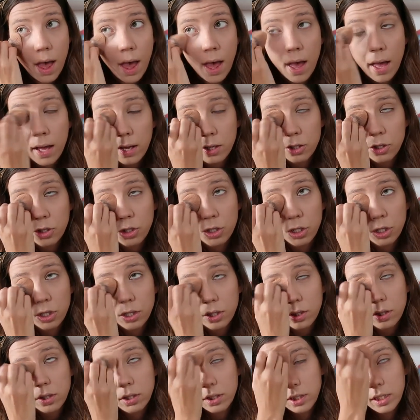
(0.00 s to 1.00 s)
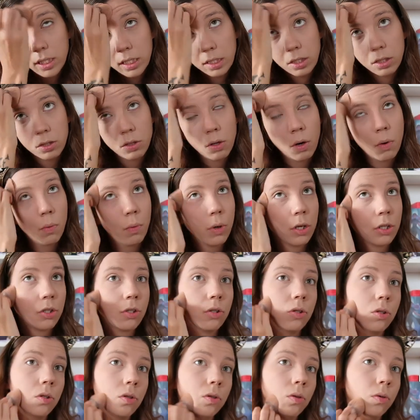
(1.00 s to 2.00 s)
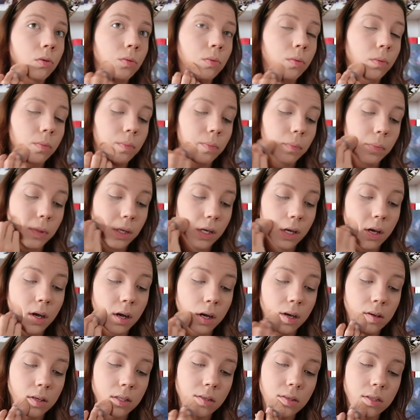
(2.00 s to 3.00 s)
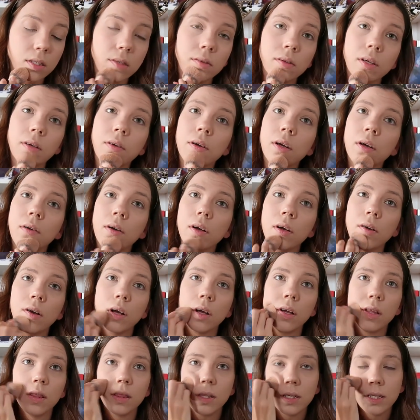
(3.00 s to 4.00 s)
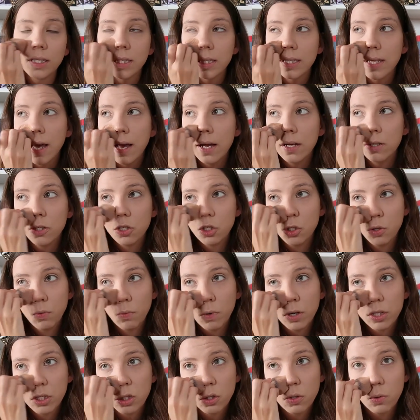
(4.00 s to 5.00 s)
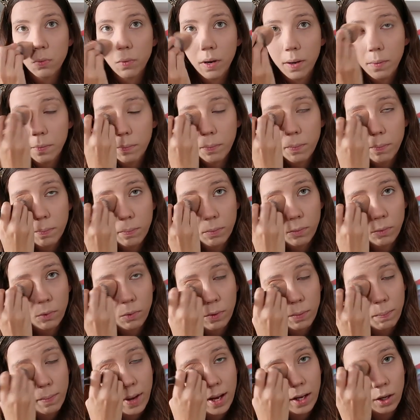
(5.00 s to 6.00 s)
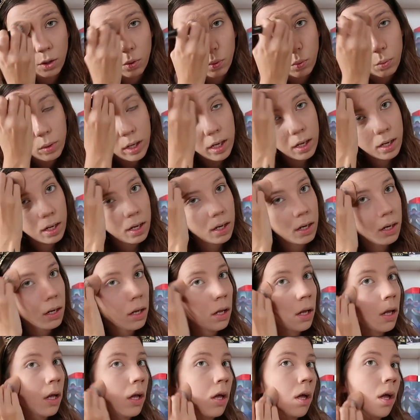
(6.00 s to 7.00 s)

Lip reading: and she doesn't know what to do, because on this side she wants to remain queen,